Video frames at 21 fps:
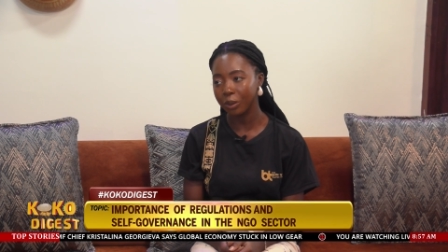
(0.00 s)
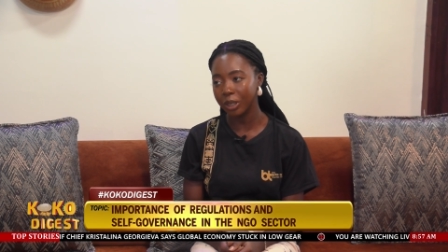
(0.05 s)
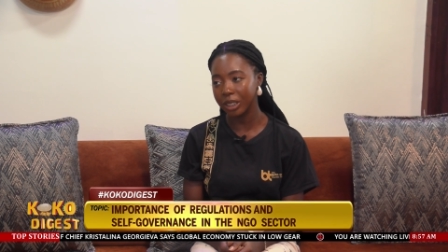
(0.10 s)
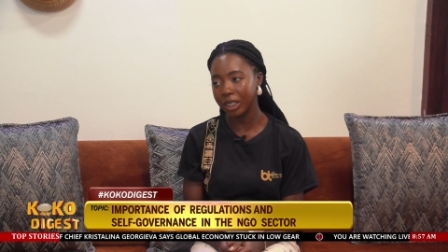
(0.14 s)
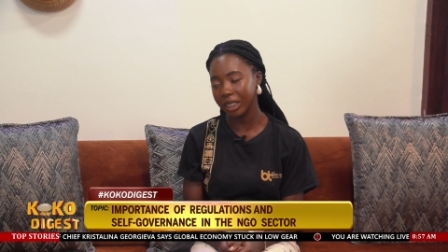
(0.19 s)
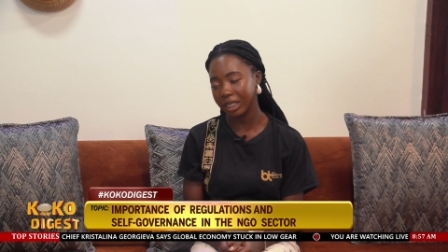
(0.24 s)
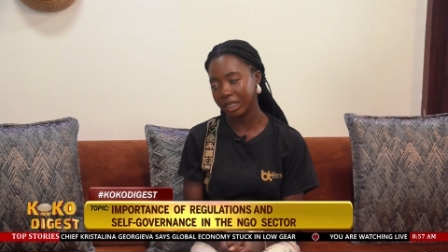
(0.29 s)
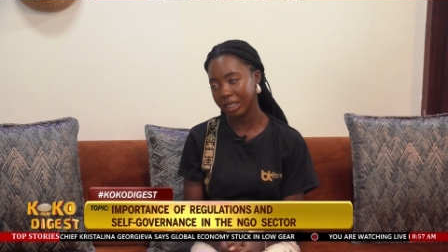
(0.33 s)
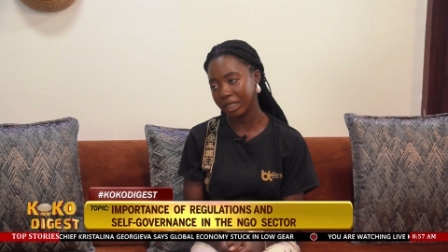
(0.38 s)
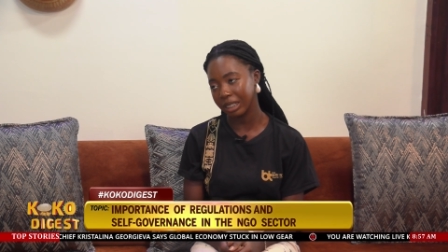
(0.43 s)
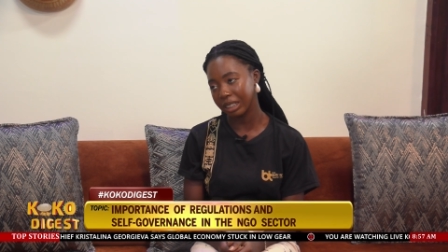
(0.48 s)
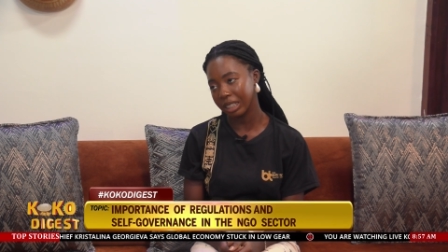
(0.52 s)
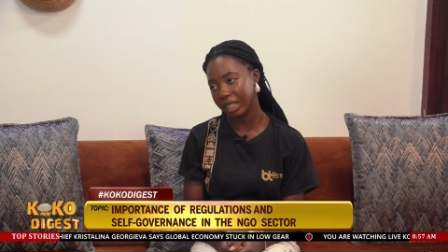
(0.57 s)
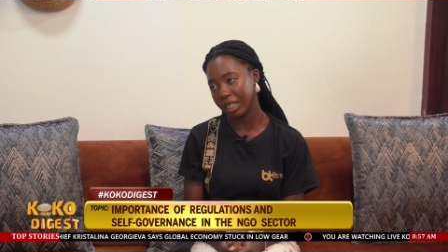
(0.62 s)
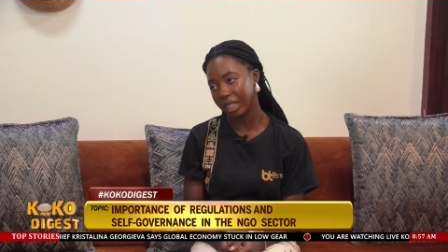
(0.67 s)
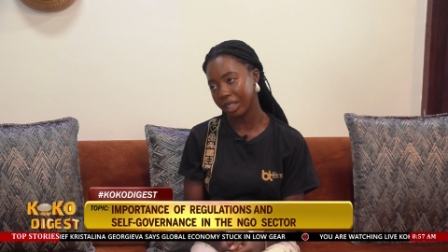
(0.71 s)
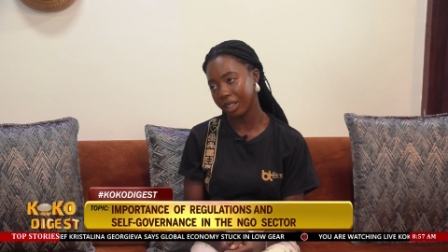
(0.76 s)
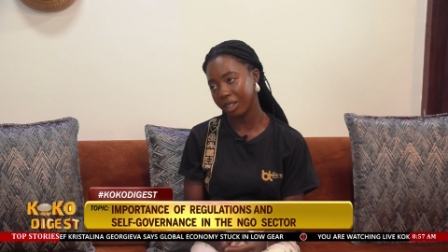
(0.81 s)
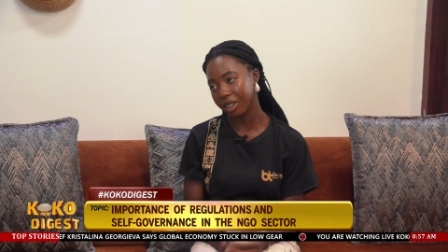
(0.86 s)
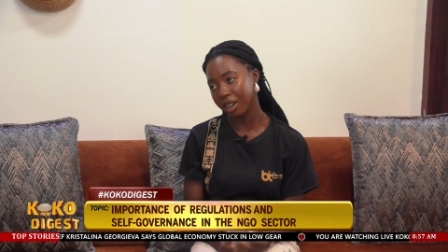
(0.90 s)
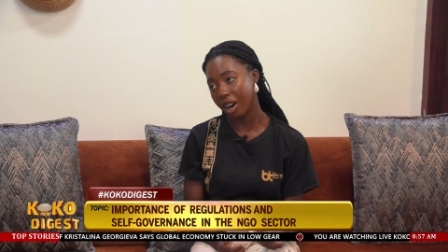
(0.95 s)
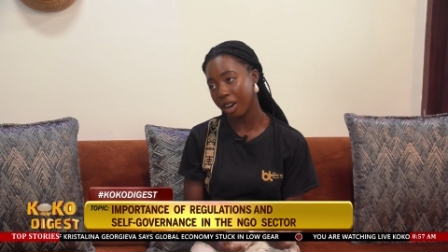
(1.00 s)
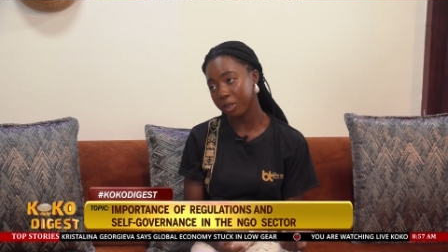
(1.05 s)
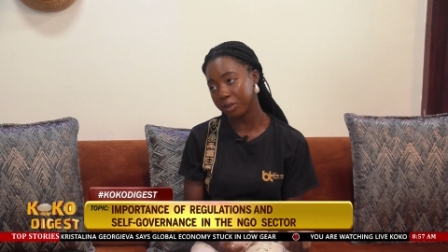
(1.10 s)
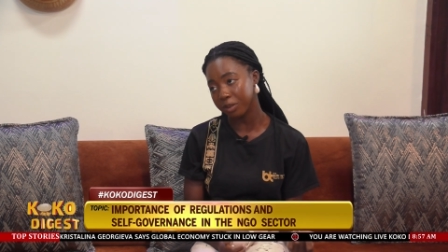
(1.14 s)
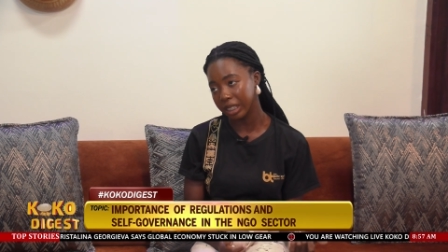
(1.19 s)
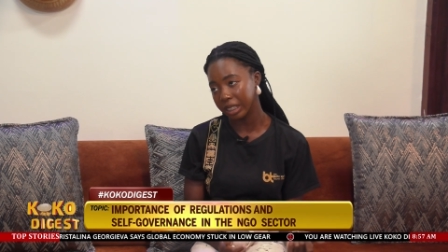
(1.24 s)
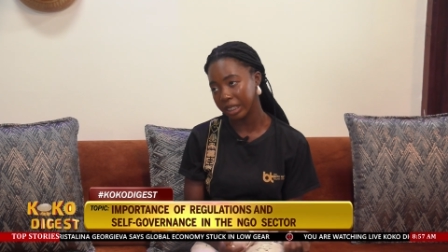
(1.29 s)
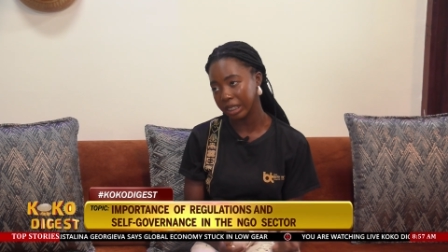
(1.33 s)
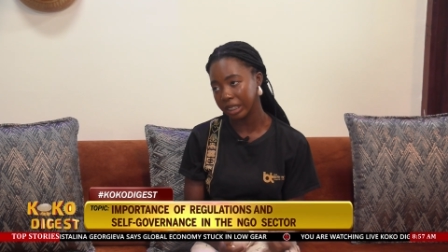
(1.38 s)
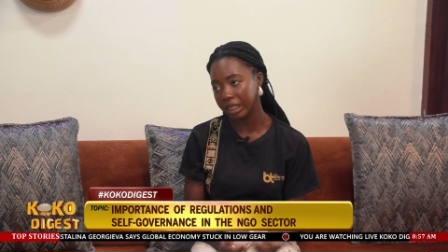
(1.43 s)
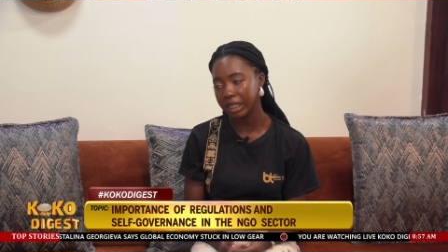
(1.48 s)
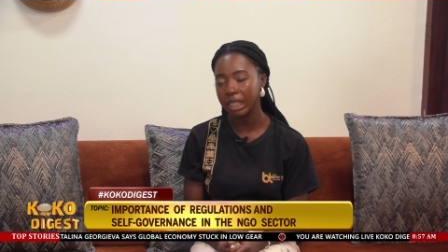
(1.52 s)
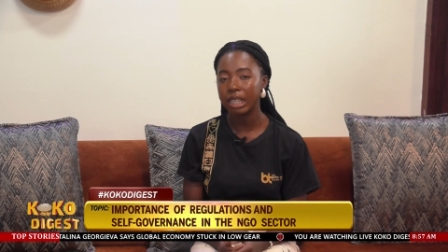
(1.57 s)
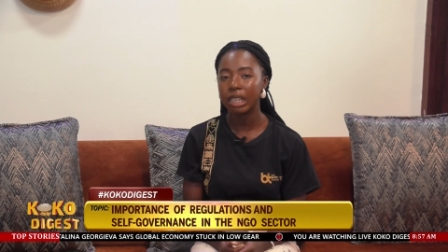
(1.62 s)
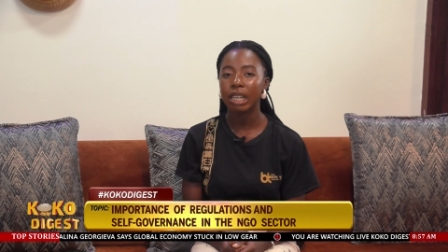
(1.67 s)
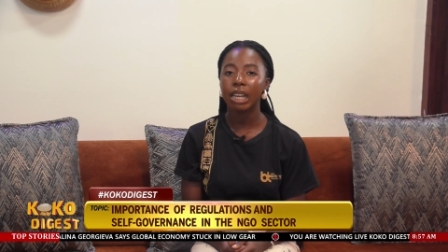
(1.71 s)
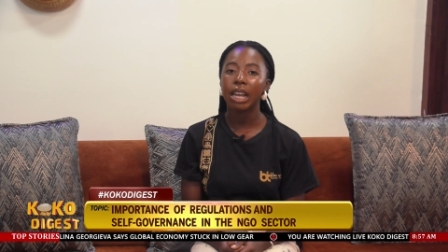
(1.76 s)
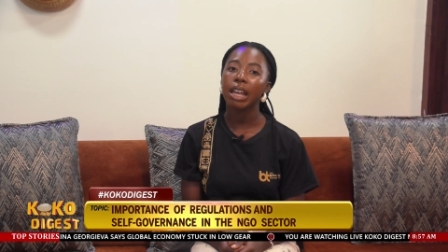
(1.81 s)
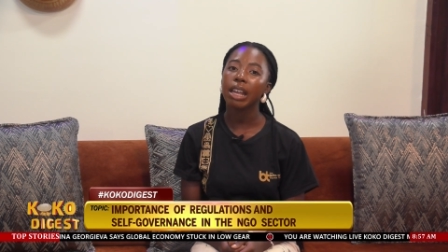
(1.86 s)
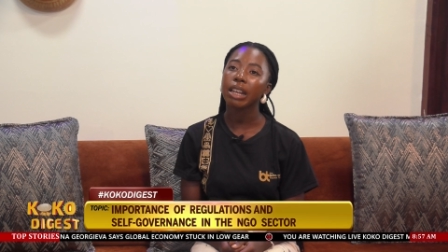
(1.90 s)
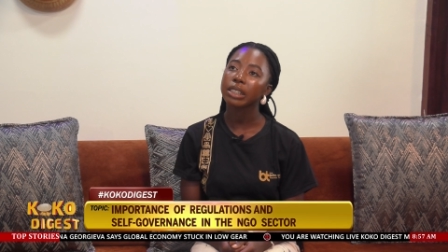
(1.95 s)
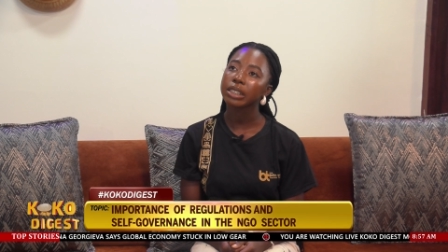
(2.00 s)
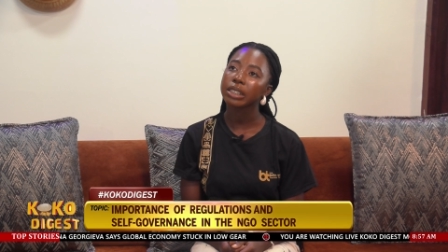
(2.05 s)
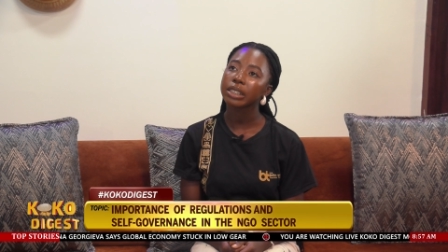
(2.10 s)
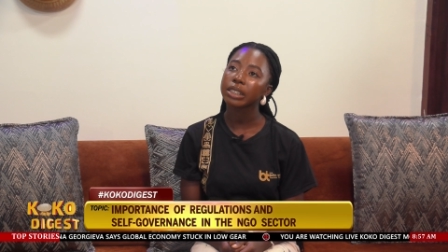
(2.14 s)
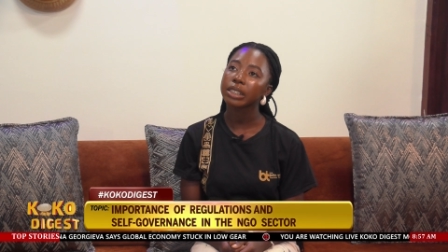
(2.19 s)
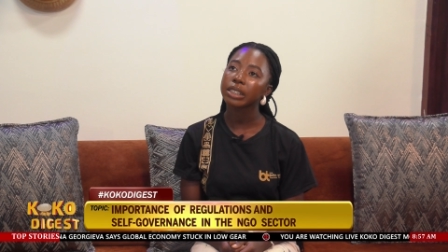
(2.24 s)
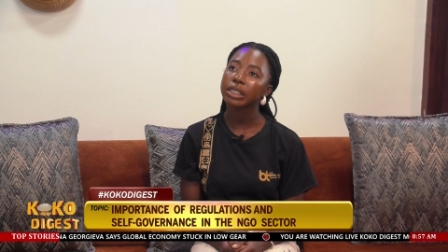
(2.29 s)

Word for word: which is the crowdfunding. Okay.